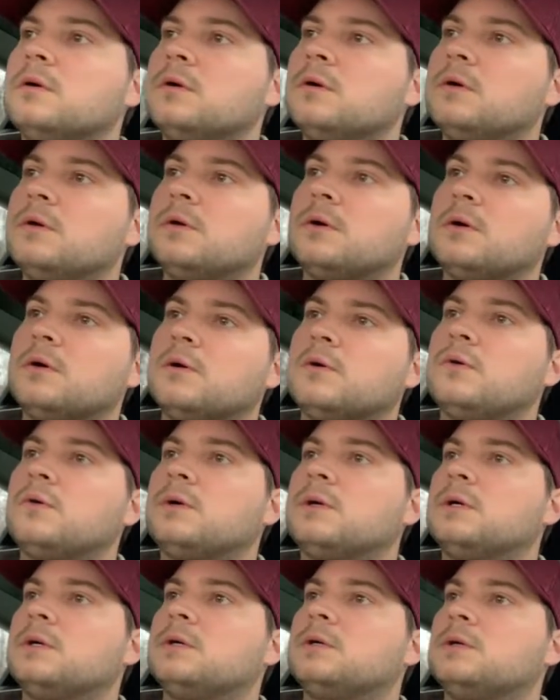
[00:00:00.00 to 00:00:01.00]
You
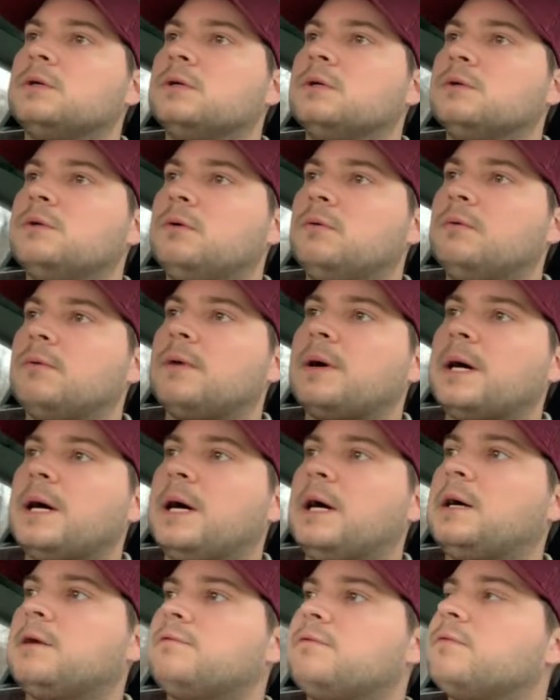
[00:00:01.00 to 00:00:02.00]
know, you don't
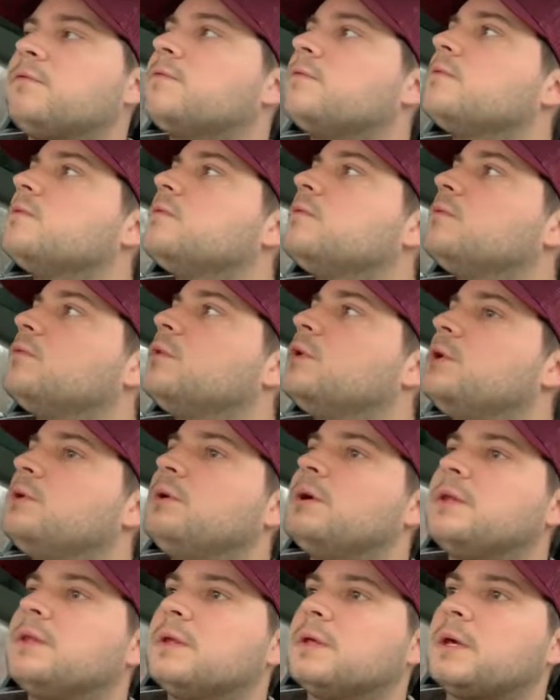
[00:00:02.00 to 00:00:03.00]
have, when you
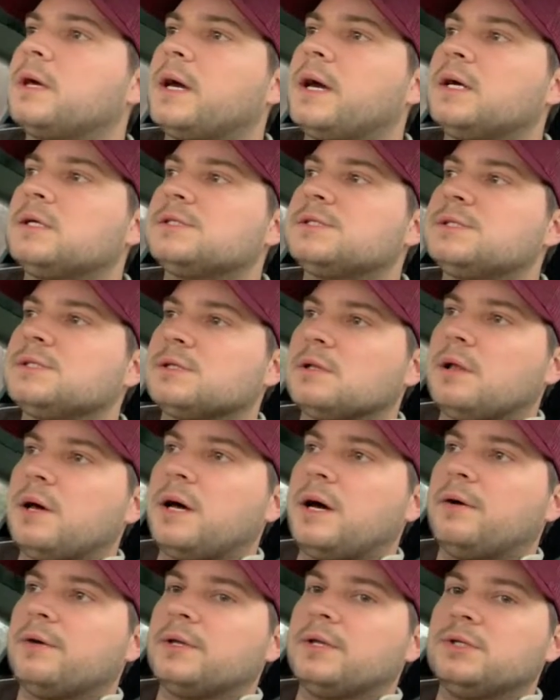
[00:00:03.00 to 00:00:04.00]
hit the gas, this
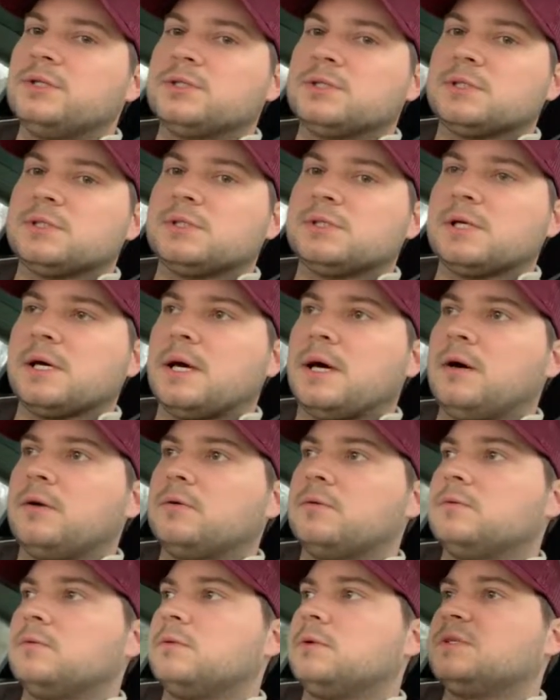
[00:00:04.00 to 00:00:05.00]
loud engine
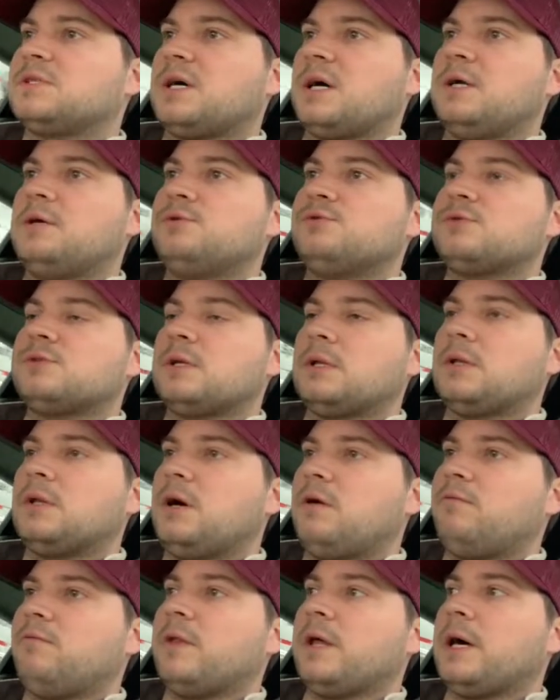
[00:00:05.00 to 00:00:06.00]
sound, which I used to
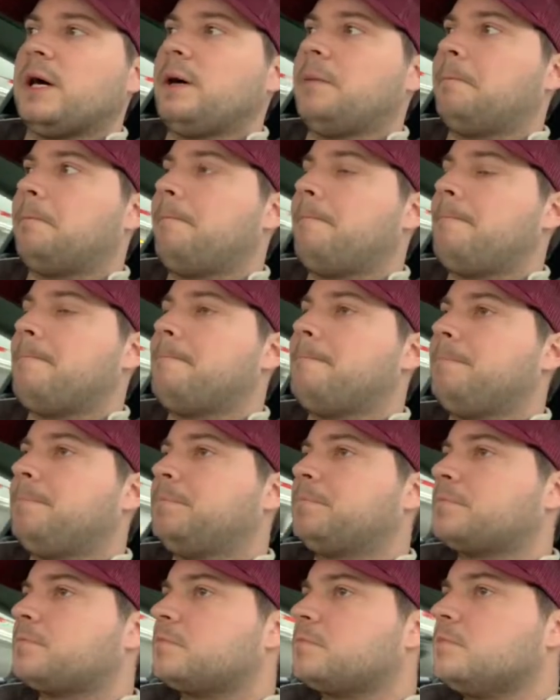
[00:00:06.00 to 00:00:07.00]
love that.
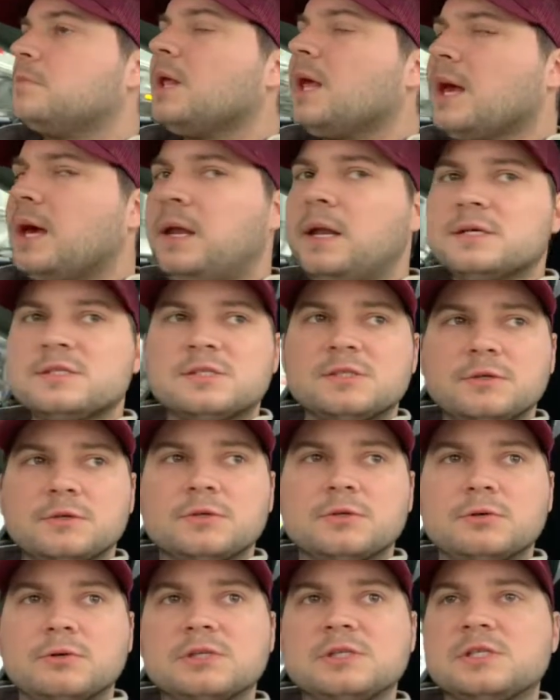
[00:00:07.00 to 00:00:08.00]
And I still
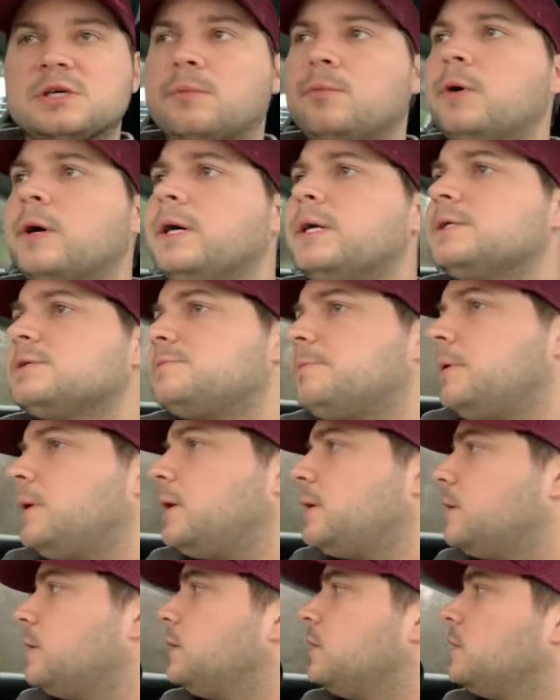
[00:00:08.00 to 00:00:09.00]
do in some ways,
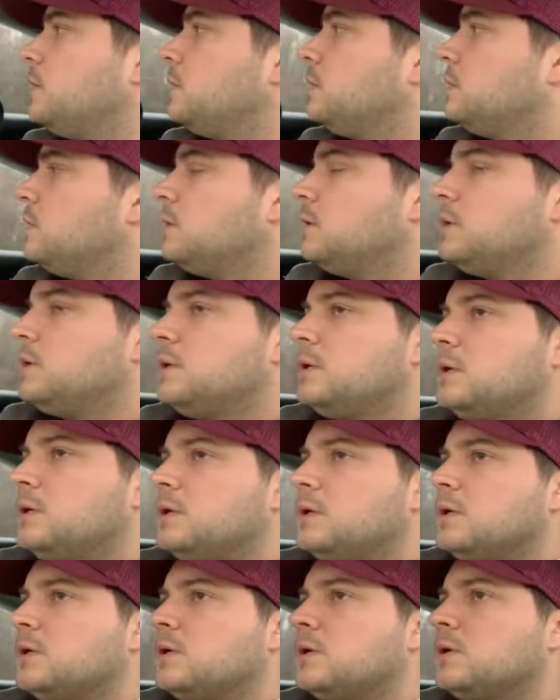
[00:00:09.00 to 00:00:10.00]
but
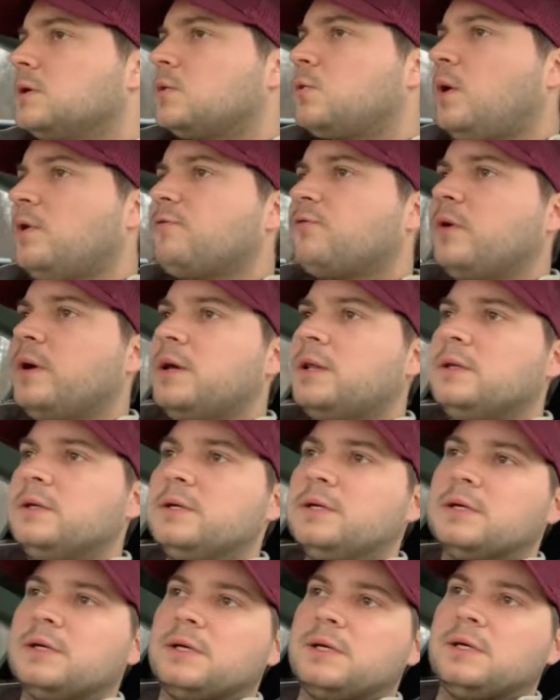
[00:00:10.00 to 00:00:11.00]
quite
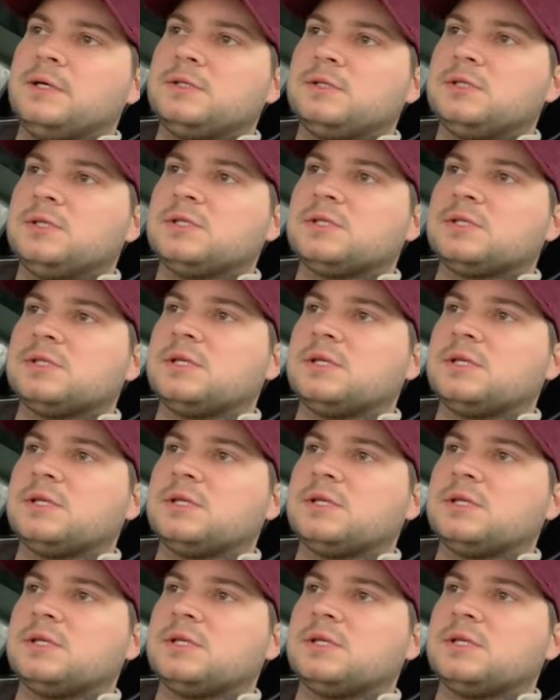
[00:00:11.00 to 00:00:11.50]
frankly, it's just